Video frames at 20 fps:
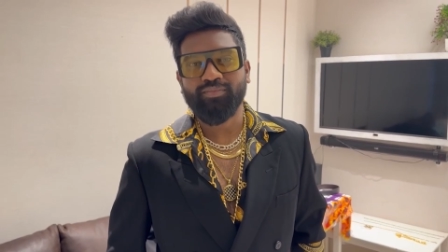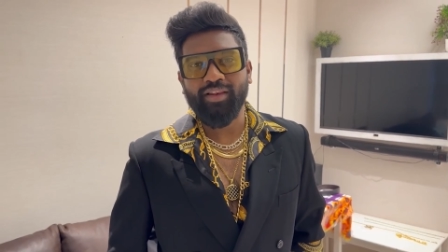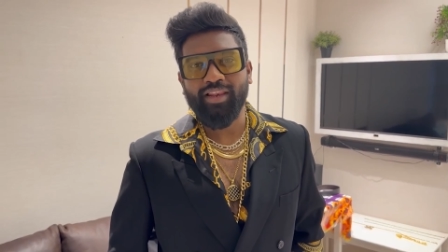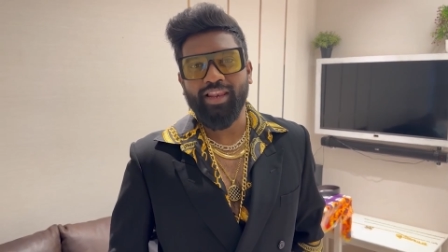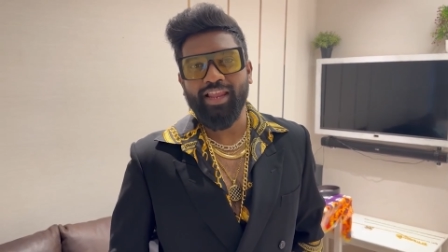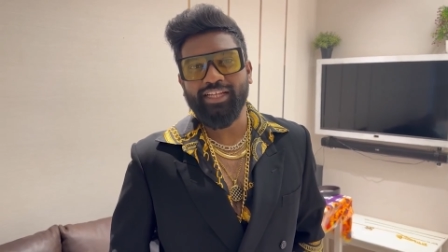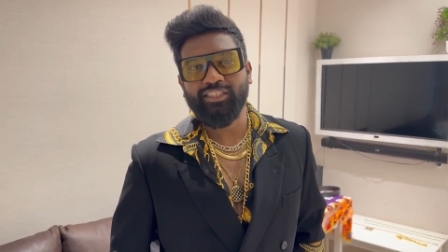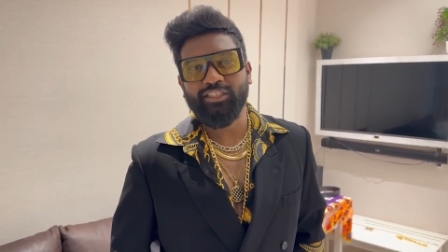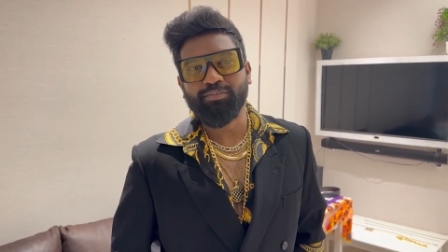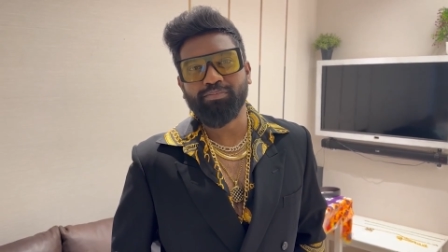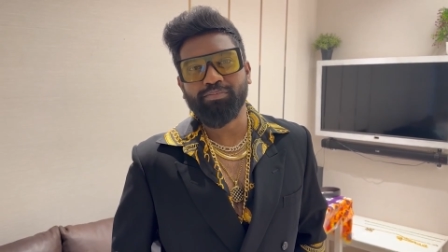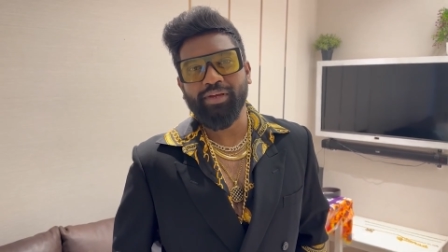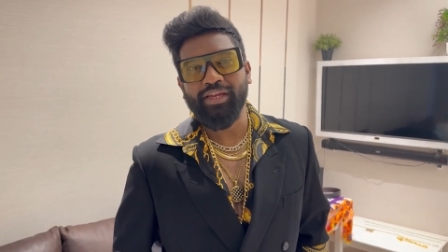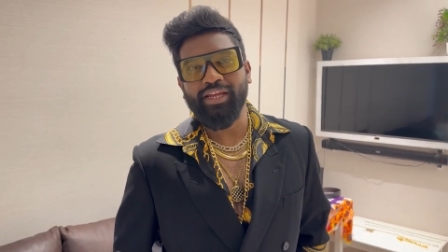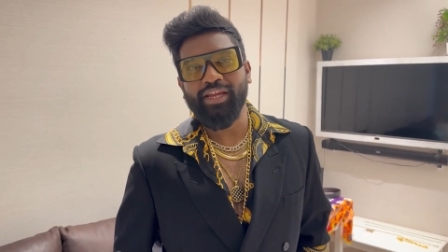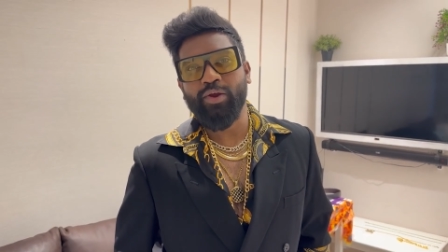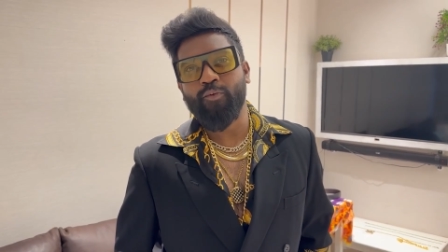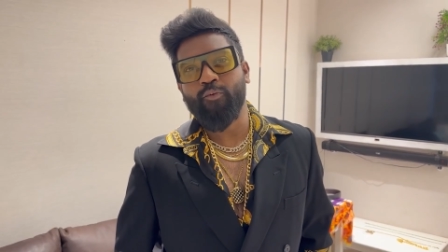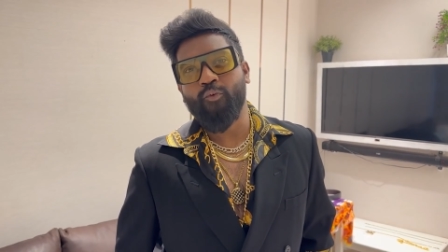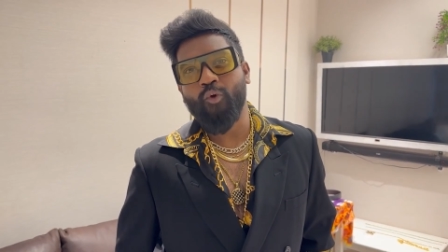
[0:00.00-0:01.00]
Let's be
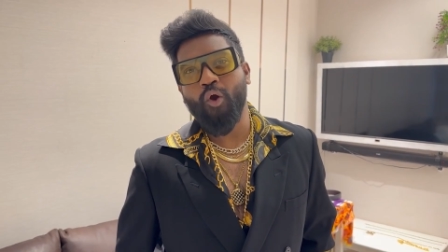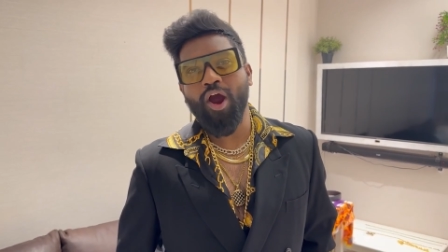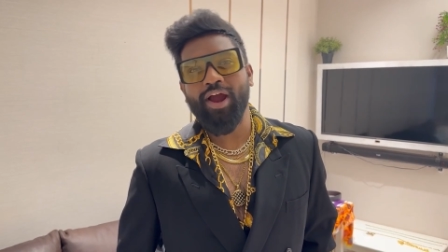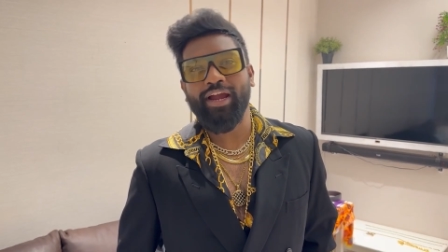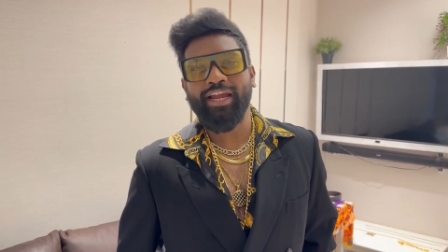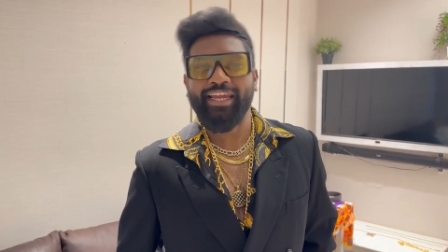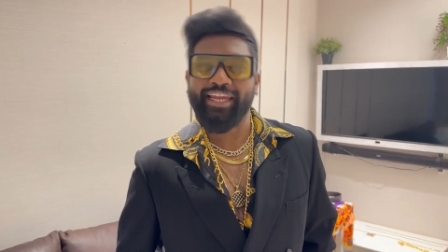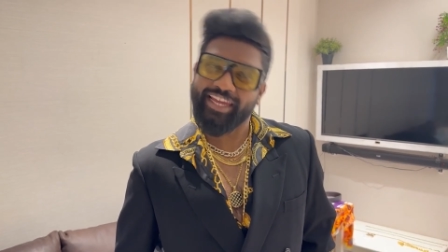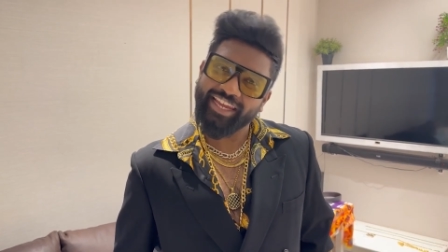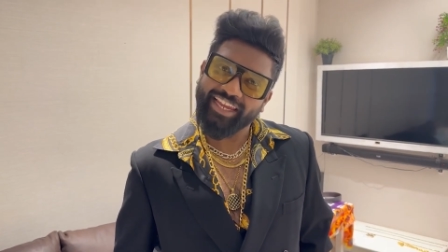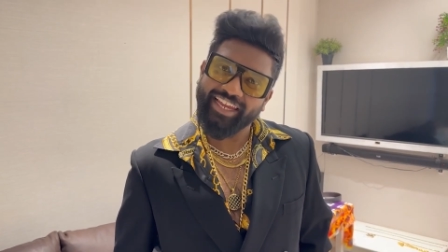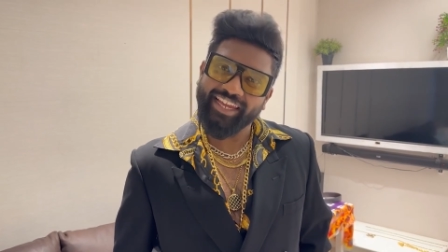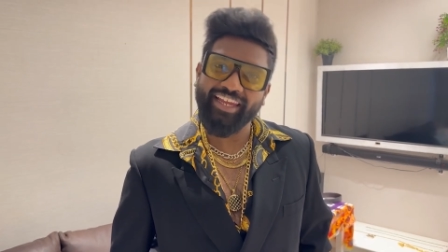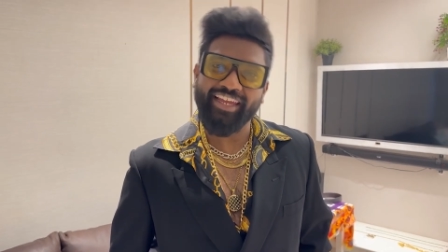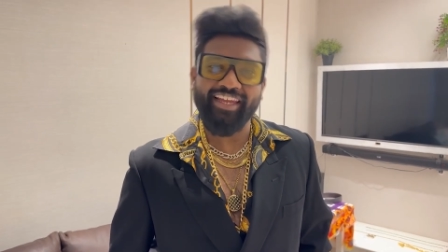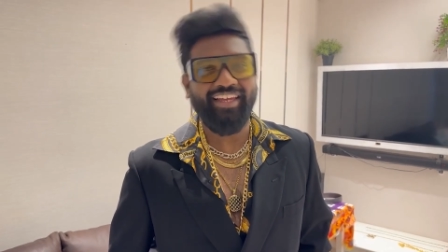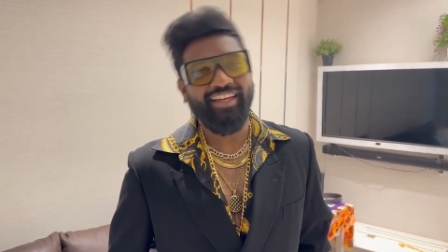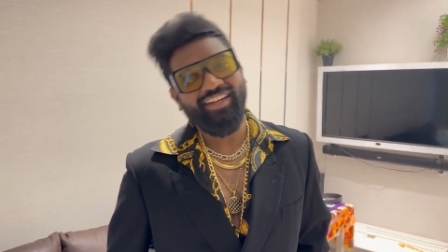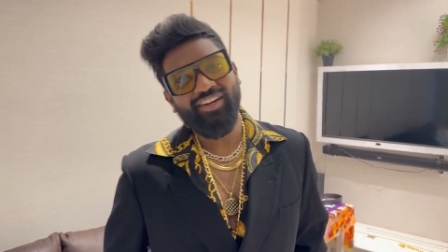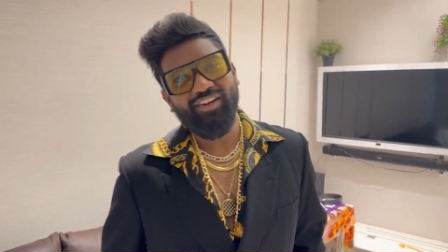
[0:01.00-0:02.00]
rocking.
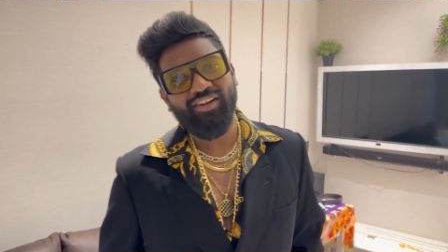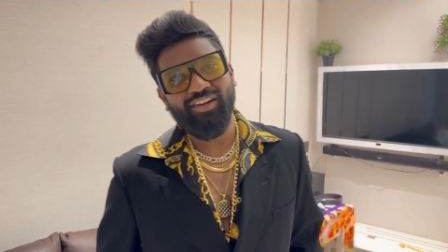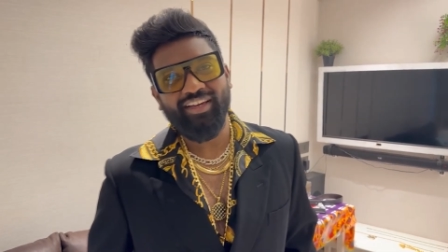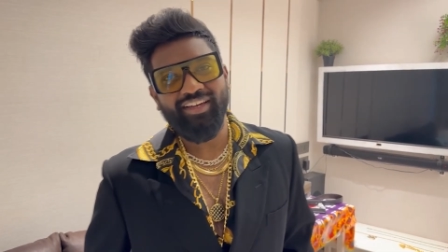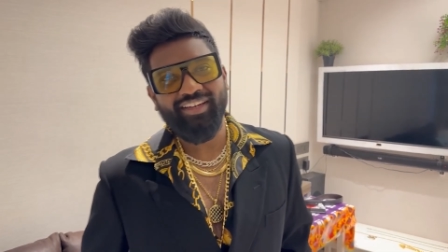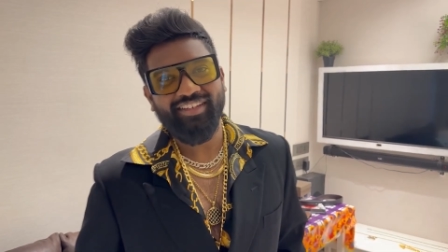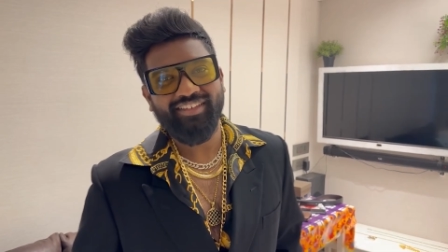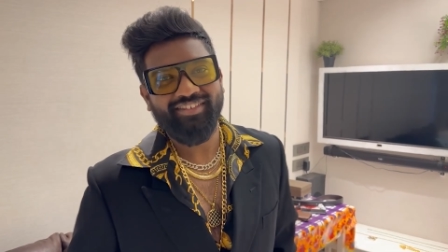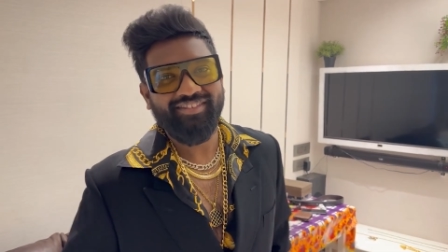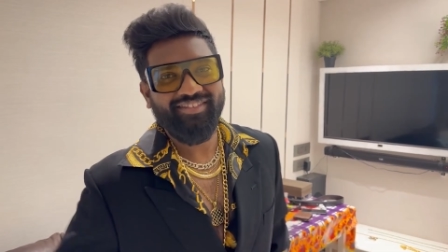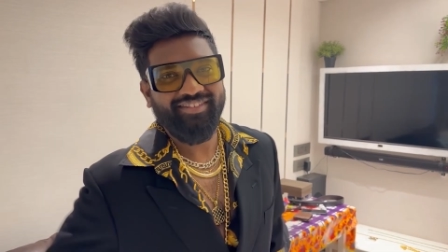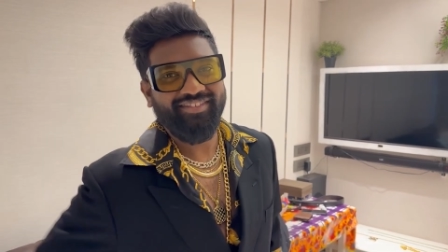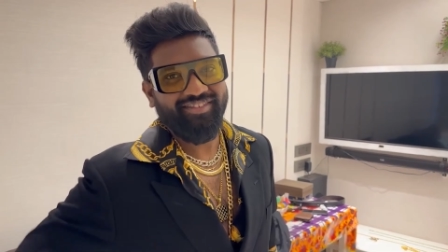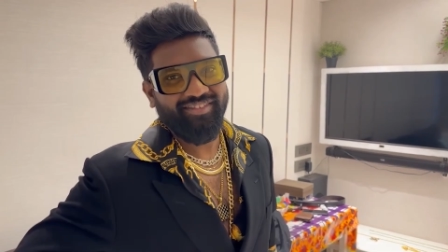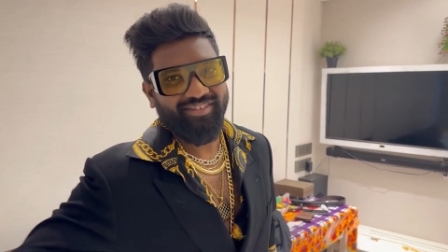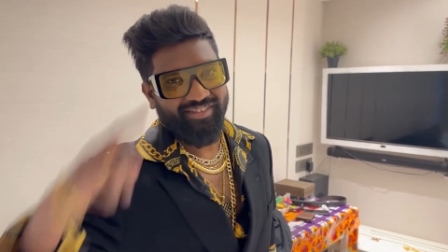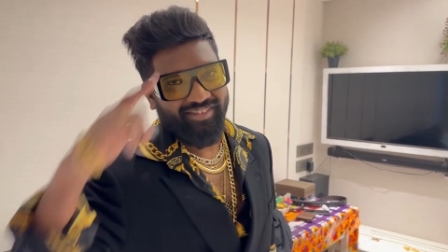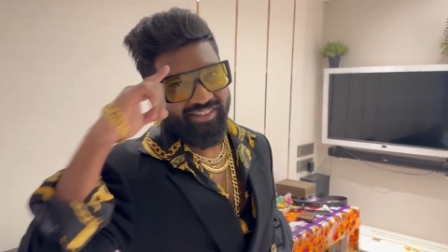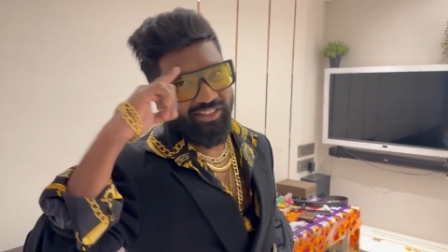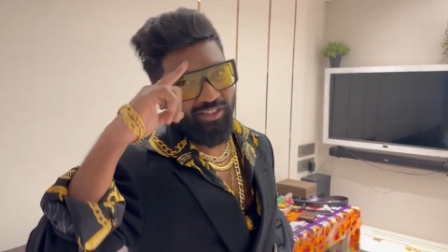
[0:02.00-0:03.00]
Okay?
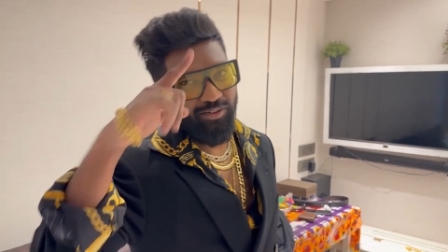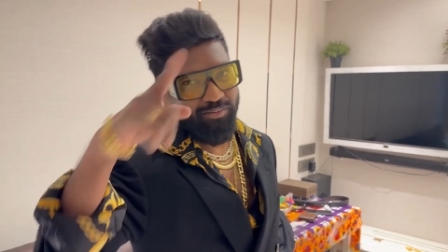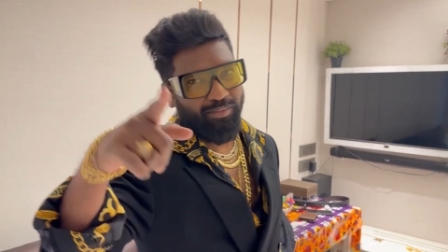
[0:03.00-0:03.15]
See you,